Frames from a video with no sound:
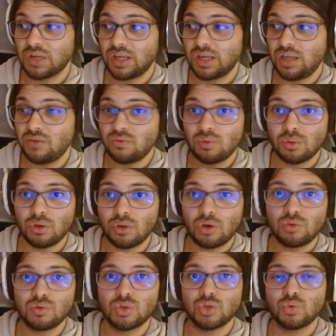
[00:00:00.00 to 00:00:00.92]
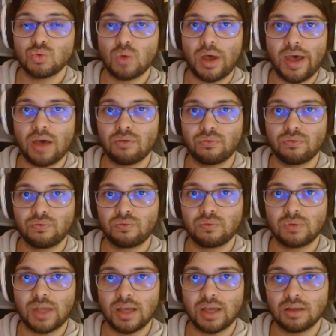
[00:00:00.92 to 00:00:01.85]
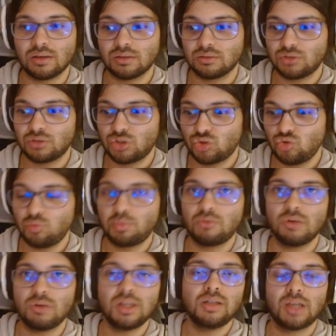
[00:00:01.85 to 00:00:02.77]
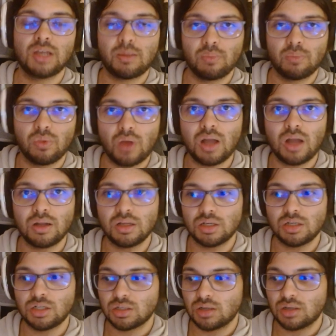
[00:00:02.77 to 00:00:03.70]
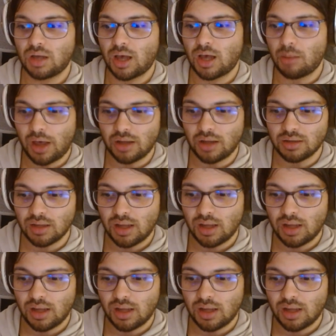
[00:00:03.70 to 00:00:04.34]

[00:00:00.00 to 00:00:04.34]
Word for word: Even those who have like super in-depth knowledge about